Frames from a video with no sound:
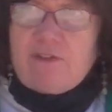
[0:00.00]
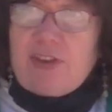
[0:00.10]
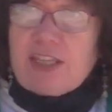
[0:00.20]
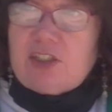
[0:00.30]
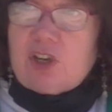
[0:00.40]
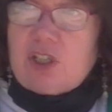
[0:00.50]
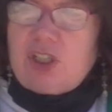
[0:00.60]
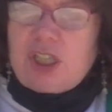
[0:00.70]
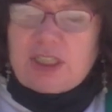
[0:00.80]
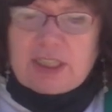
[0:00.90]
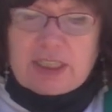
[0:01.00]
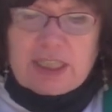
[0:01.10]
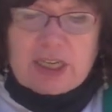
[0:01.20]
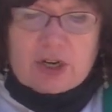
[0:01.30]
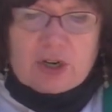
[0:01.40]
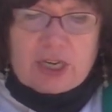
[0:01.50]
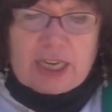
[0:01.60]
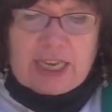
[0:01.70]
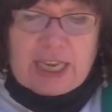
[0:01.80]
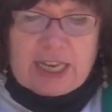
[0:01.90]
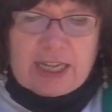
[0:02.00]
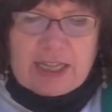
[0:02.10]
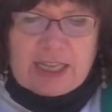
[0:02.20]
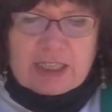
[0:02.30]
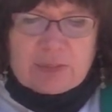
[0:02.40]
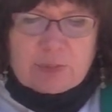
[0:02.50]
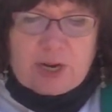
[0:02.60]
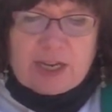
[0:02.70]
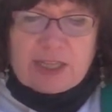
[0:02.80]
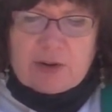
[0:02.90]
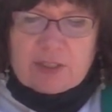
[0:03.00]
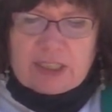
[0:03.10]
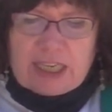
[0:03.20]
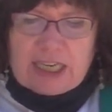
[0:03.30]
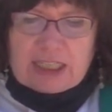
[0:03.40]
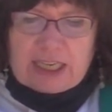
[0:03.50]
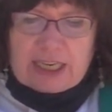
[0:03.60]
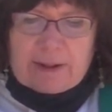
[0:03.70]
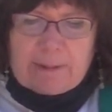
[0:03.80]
Feast on Jesus here. In this bread there is healing.